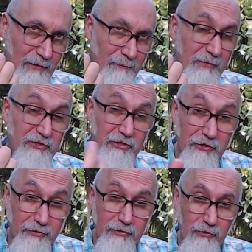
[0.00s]
a
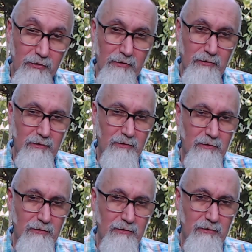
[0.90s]
material
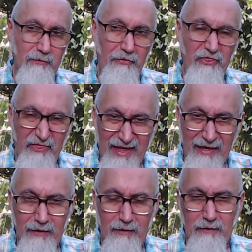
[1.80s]
thing,